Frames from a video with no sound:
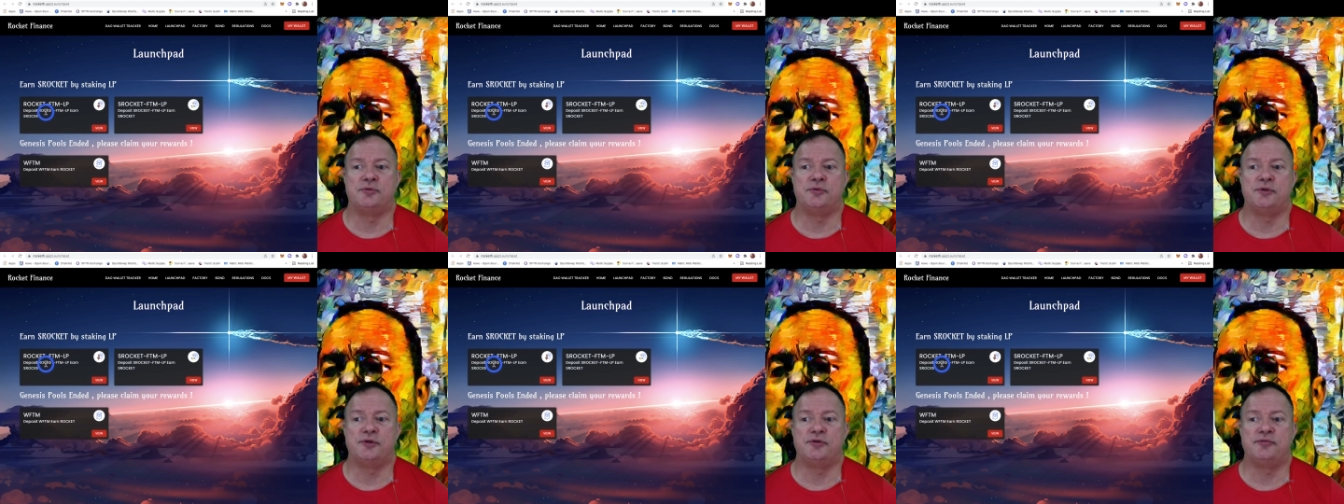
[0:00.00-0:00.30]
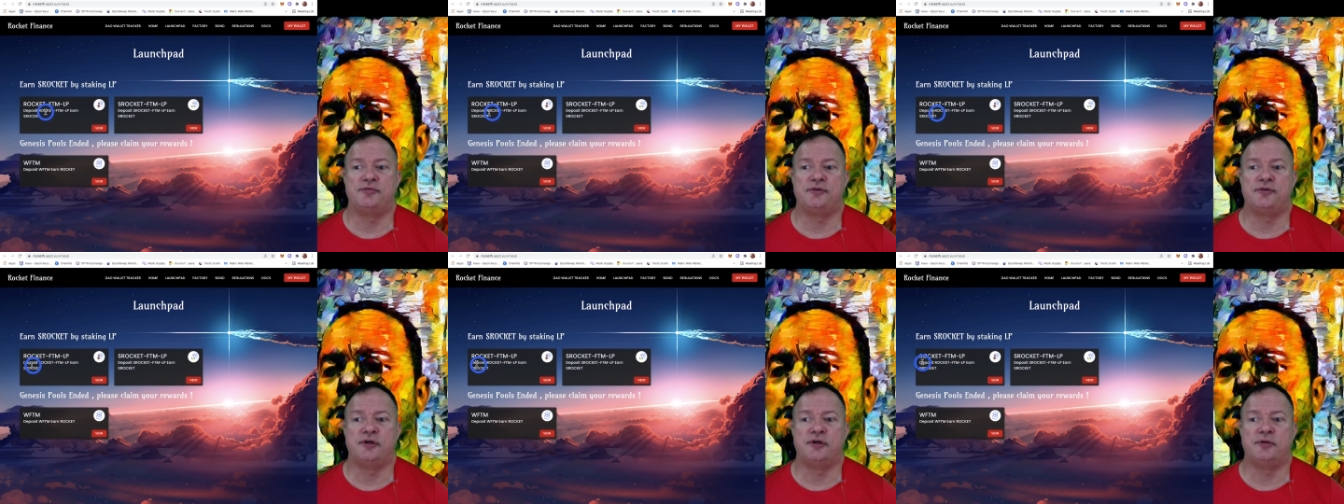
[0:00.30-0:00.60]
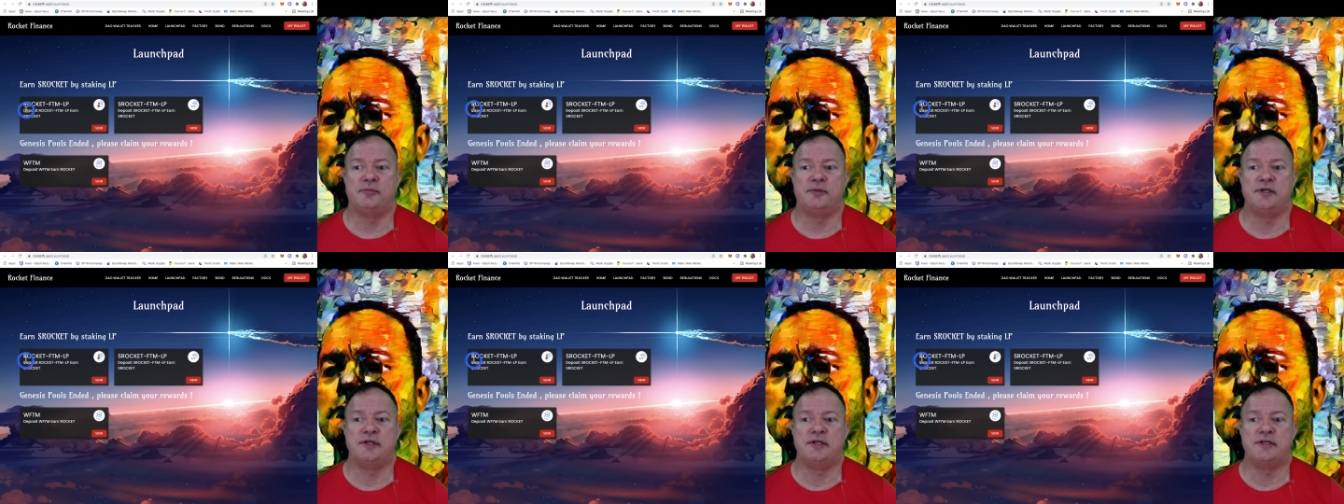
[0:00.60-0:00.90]
want to
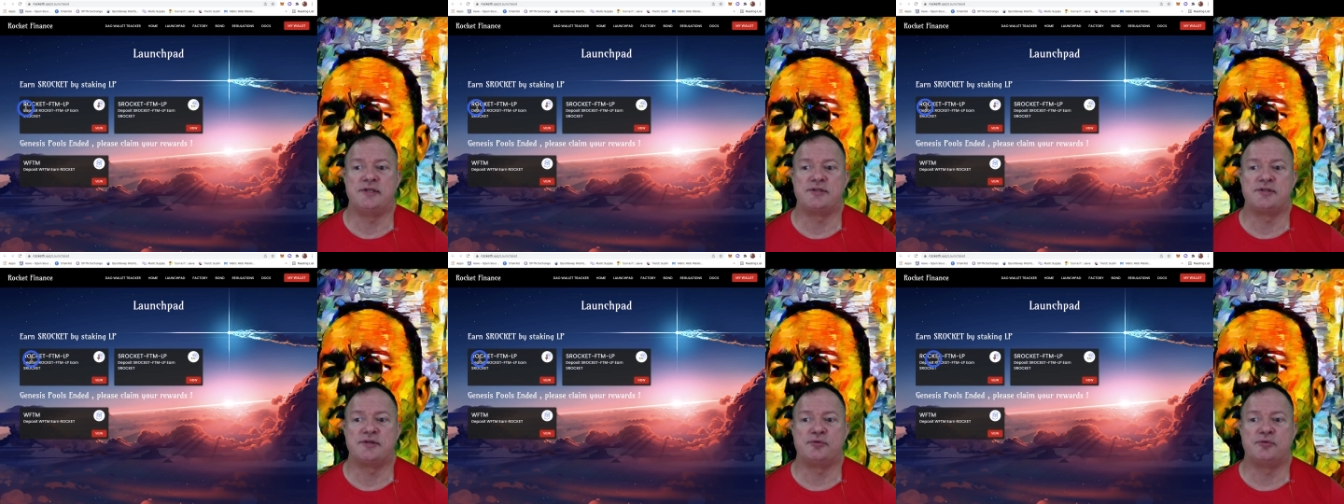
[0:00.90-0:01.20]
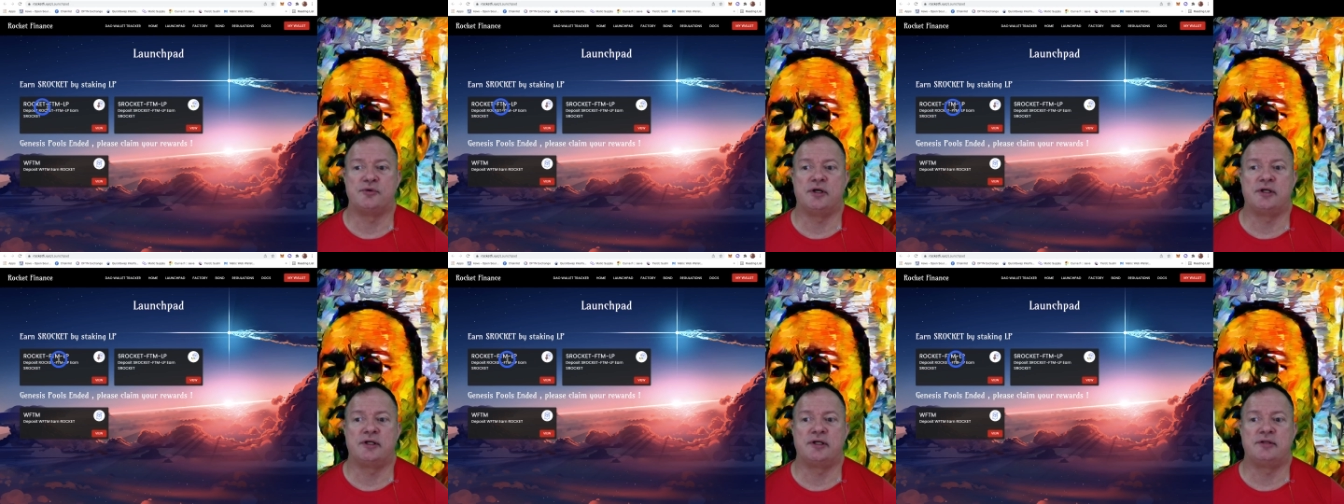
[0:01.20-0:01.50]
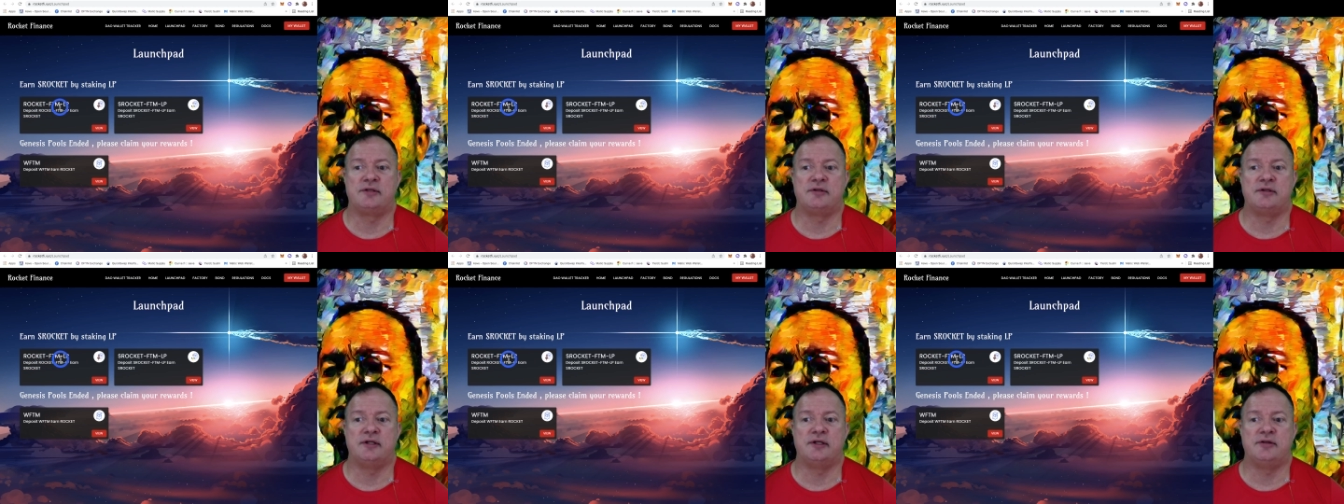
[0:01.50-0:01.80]
farm is
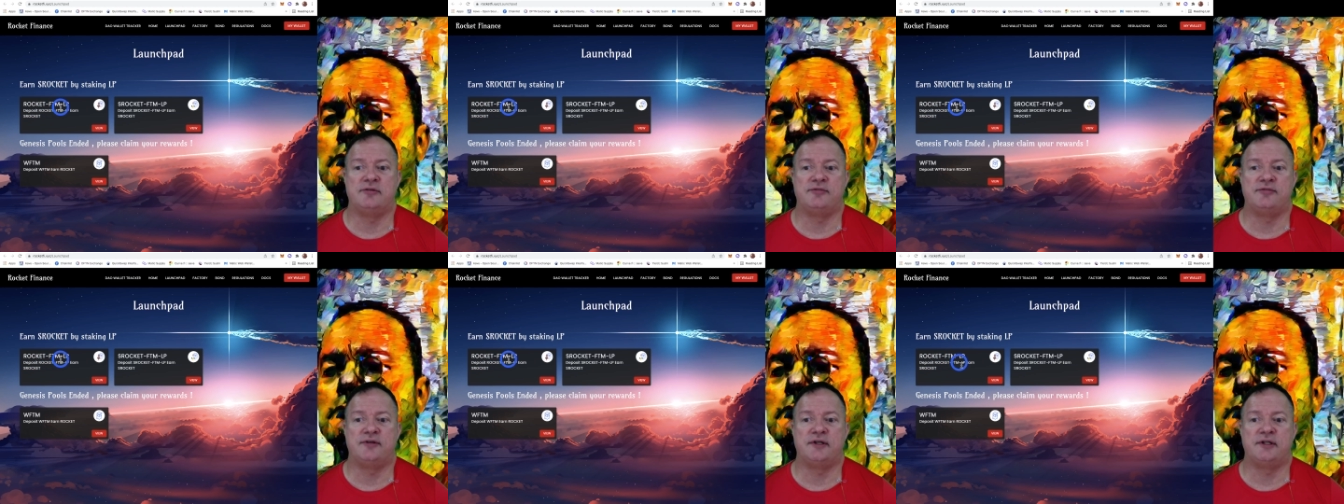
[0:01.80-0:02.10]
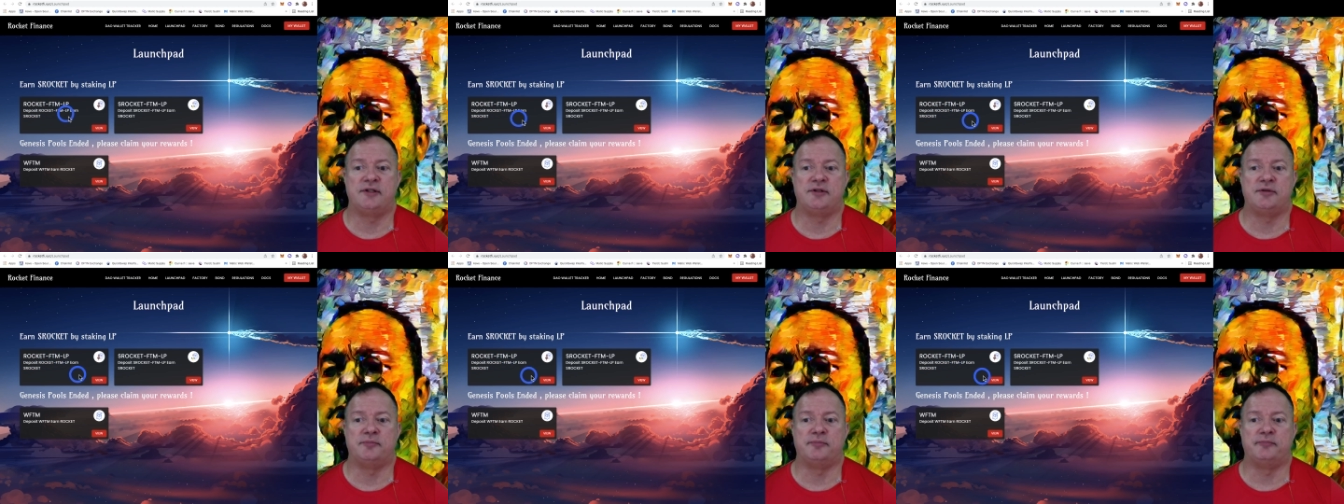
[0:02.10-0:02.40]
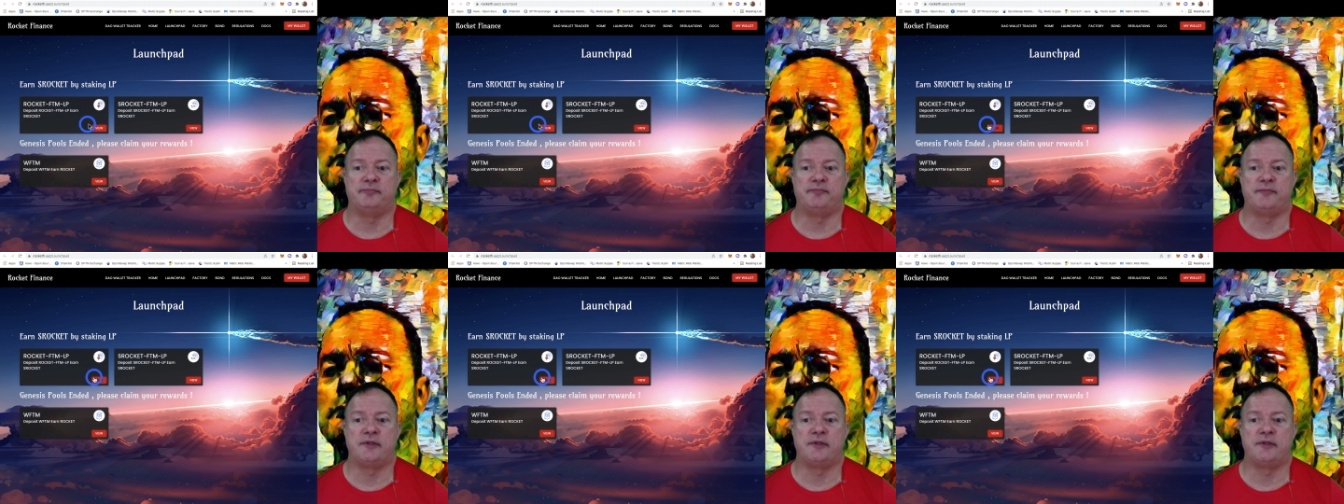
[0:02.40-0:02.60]
Rocket and Fantom.